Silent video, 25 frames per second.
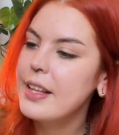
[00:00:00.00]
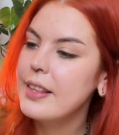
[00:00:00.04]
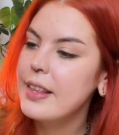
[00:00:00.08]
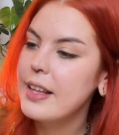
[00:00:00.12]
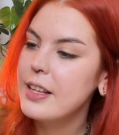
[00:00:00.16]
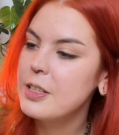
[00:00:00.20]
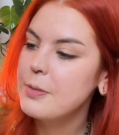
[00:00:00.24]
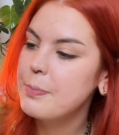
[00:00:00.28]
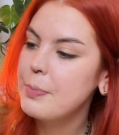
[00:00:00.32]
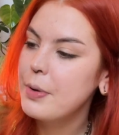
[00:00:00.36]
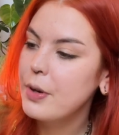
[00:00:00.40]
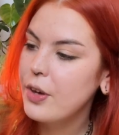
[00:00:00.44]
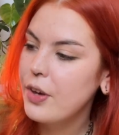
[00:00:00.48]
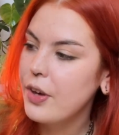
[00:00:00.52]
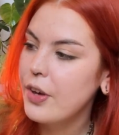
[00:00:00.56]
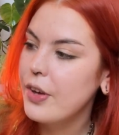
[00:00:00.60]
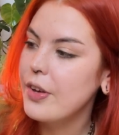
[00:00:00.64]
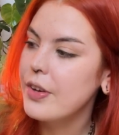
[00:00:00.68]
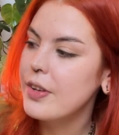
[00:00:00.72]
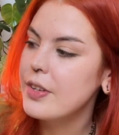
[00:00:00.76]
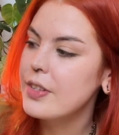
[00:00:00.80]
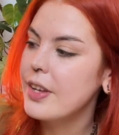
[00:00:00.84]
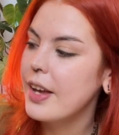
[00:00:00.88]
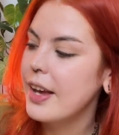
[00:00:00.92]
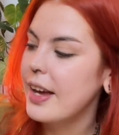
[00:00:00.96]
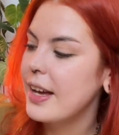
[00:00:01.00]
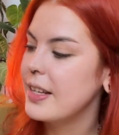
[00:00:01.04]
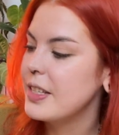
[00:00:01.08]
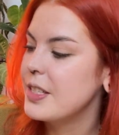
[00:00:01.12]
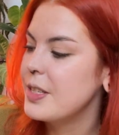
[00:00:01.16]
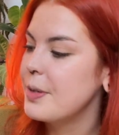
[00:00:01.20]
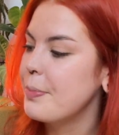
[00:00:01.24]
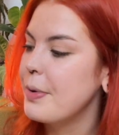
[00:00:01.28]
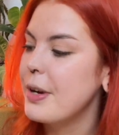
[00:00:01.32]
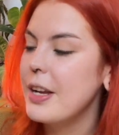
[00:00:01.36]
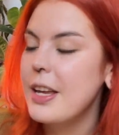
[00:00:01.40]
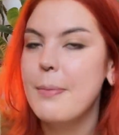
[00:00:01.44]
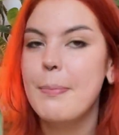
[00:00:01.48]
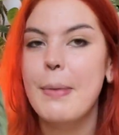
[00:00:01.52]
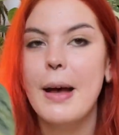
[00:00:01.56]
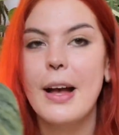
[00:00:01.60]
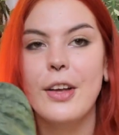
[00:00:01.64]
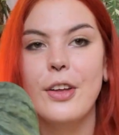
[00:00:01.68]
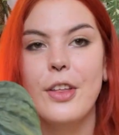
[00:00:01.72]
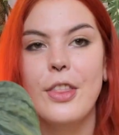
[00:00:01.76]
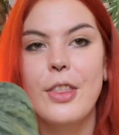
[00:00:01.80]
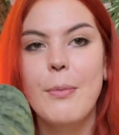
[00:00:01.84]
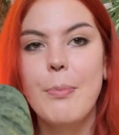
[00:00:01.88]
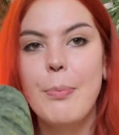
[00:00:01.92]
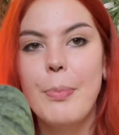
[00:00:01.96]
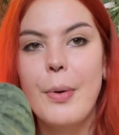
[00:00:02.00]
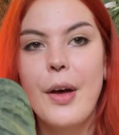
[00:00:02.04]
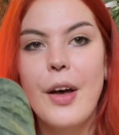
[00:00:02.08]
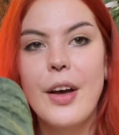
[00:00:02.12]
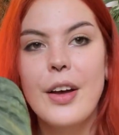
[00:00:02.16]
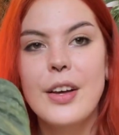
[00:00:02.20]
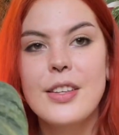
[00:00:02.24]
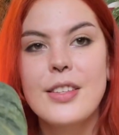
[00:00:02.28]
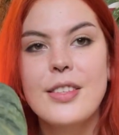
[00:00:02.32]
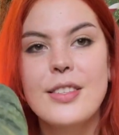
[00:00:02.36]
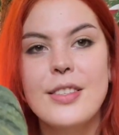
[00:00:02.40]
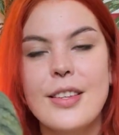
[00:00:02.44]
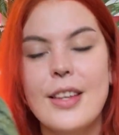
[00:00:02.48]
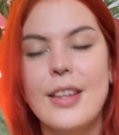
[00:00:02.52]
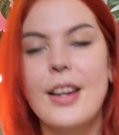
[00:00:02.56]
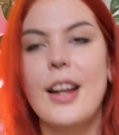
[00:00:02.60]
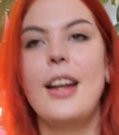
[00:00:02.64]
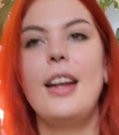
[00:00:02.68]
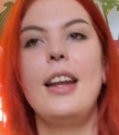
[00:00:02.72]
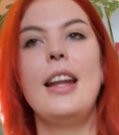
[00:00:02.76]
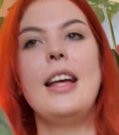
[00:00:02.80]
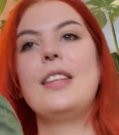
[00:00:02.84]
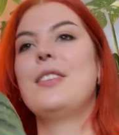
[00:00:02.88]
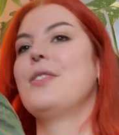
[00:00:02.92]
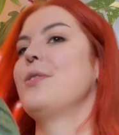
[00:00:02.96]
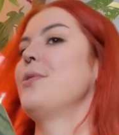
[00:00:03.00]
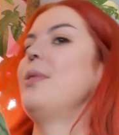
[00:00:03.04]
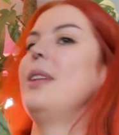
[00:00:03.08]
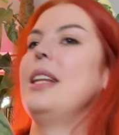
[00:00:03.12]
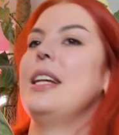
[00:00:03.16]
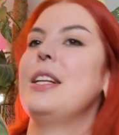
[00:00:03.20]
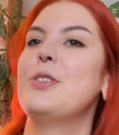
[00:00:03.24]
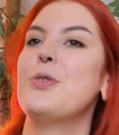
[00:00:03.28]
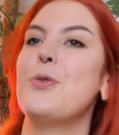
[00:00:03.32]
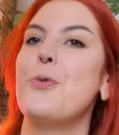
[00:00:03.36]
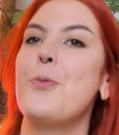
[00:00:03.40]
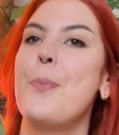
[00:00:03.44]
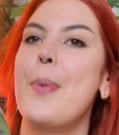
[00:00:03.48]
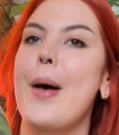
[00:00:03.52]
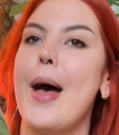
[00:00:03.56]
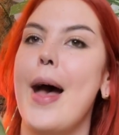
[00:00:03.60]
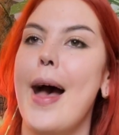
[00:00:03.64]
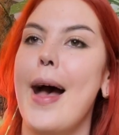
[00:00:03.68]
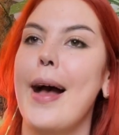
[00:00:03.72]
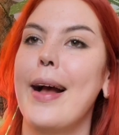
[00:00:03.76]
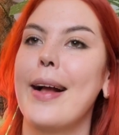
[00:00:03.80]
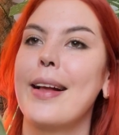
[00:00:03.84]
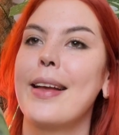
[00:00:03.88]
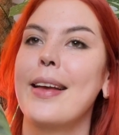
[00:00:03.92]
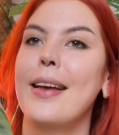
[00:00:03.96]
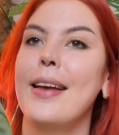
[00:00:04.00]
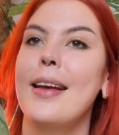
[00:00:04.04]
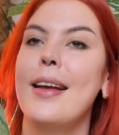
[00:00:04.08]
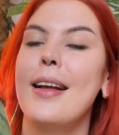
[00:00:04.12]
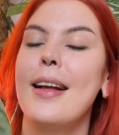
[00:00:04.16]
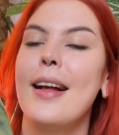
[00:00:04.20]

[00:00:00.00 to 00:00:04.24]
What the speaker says: That's because I had to bring it back on the bus in a little bag,